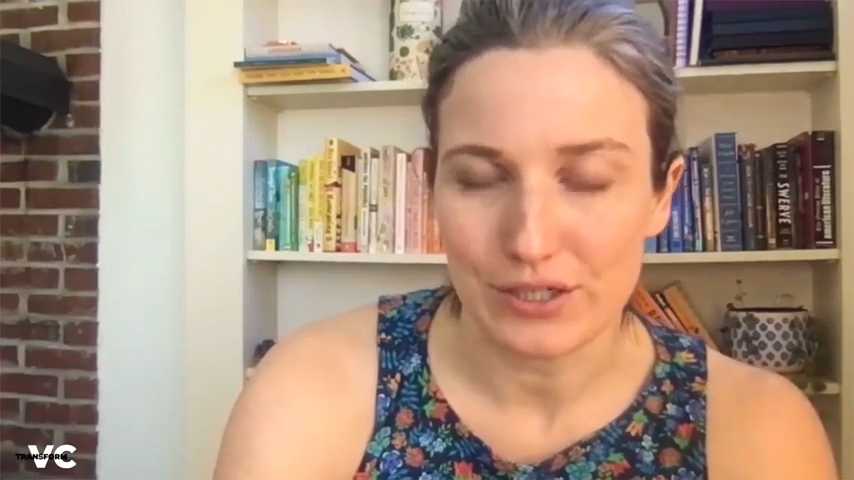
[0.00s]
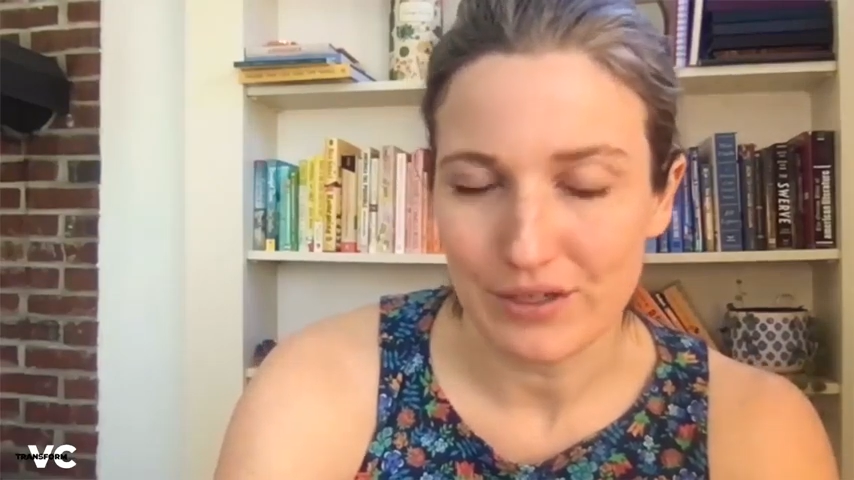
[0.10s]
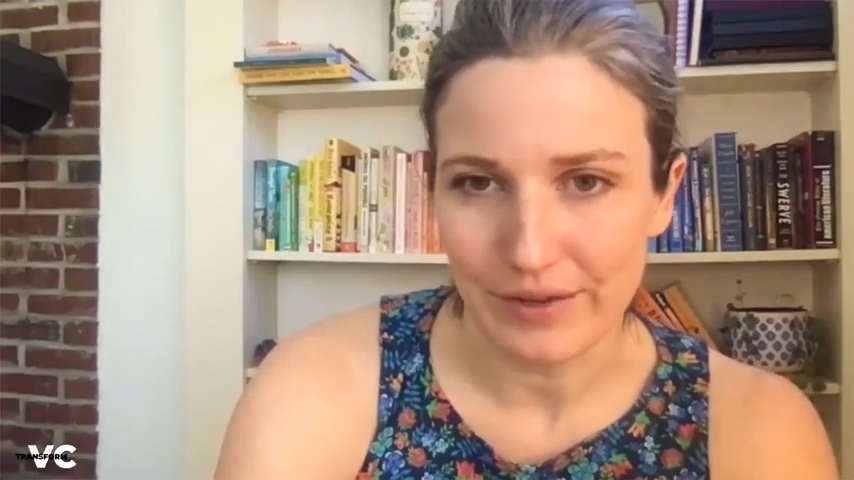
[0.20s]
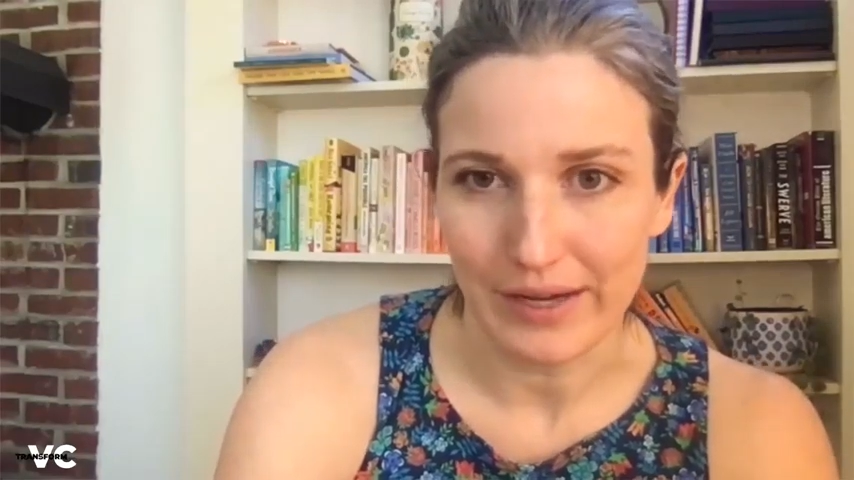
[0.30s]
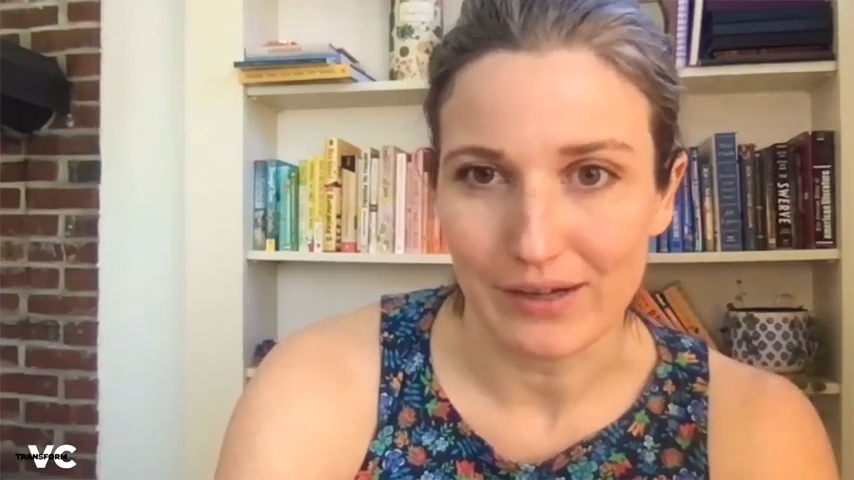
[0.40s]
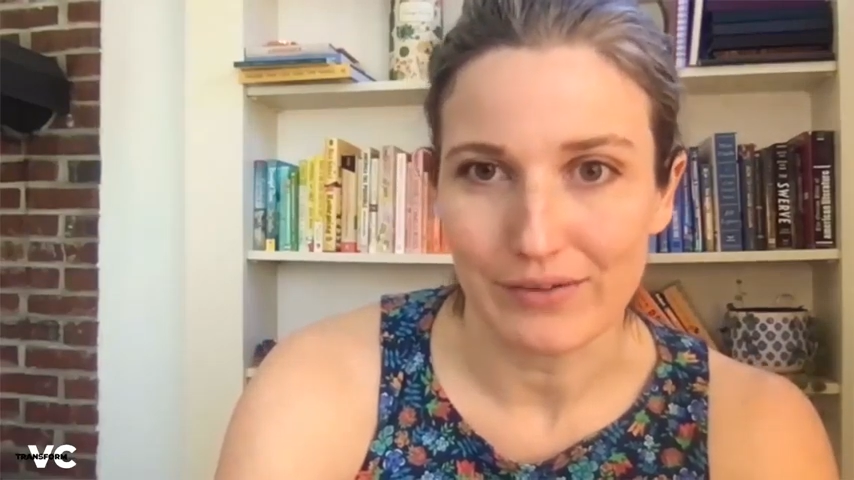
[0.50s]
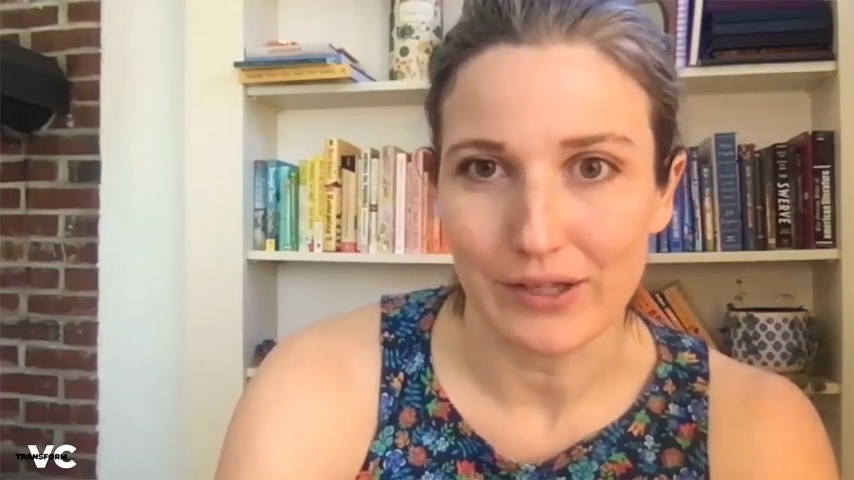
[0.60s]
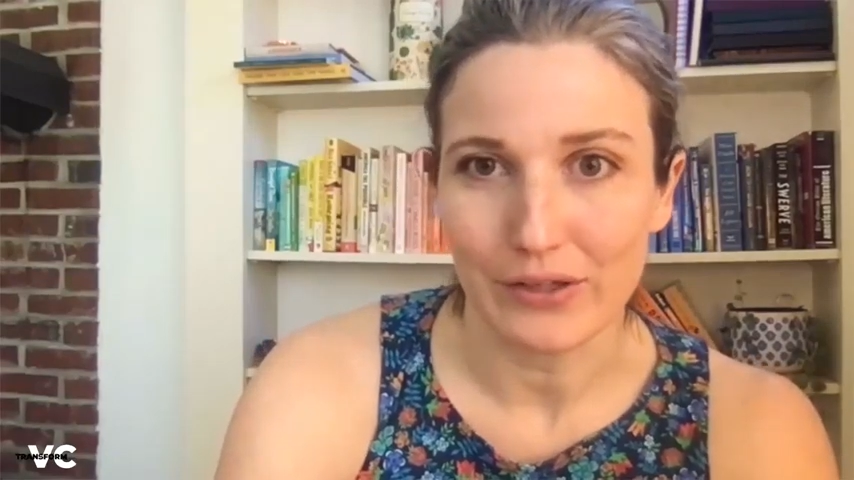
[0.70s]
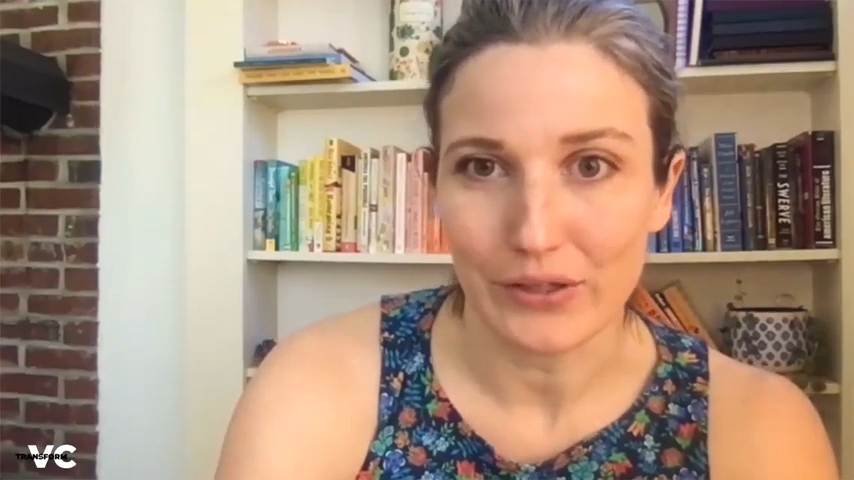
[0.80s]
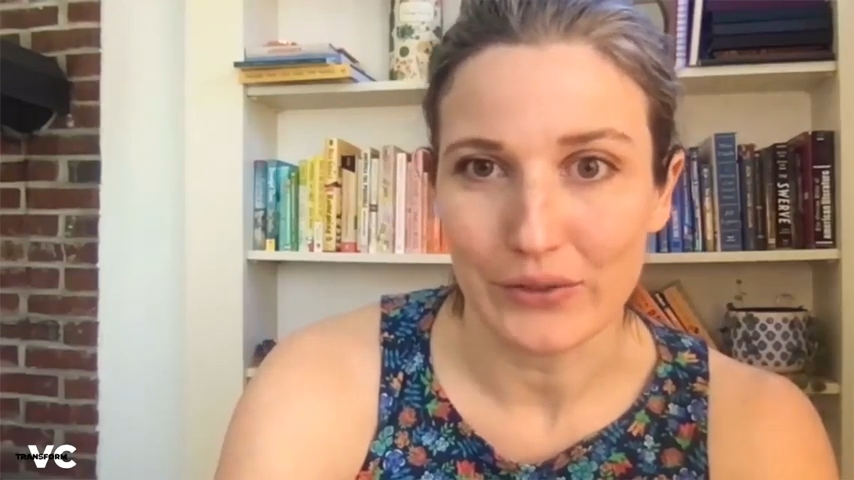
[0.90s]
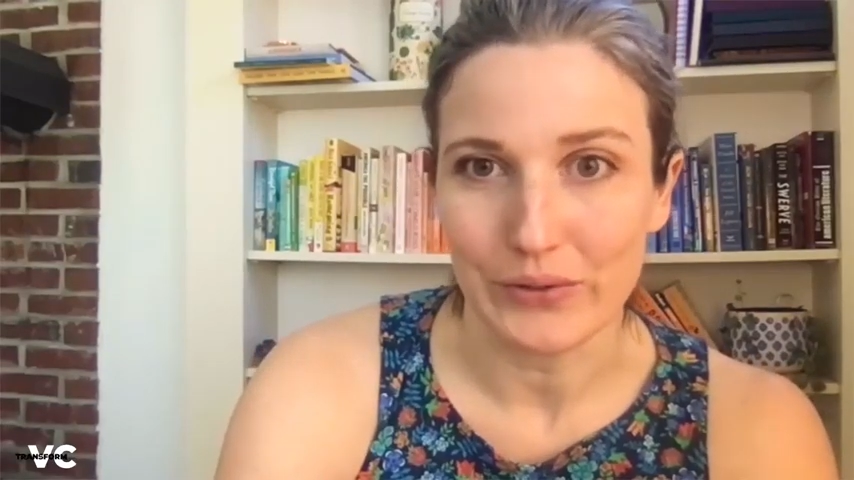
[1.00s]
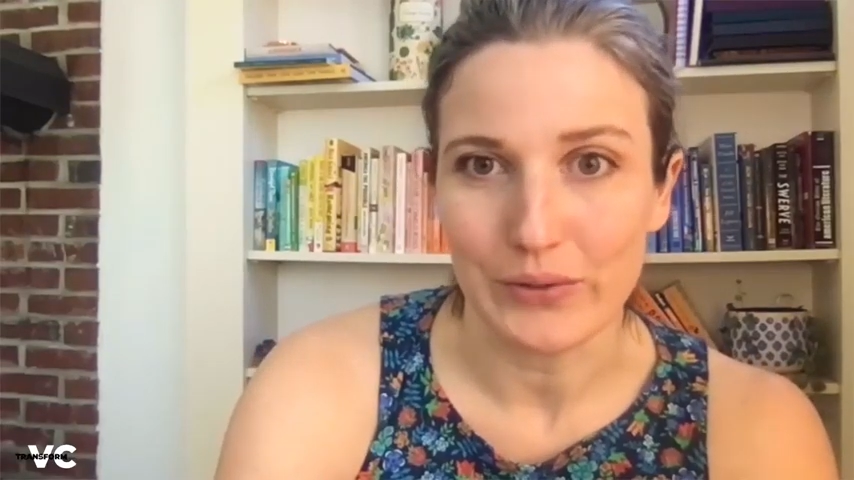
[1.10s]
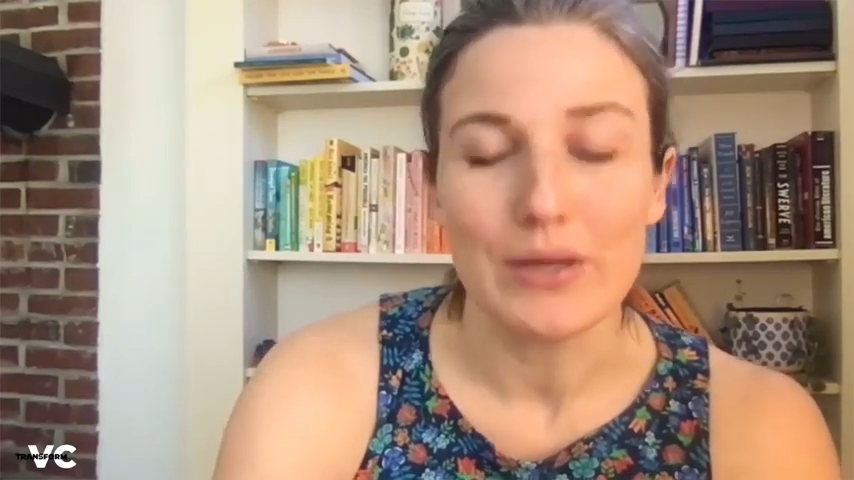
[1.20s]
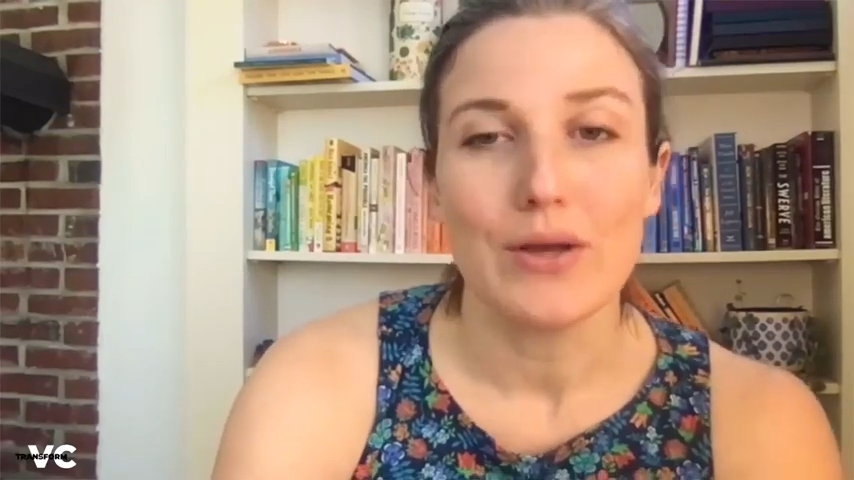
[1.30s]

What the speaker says: of AFLU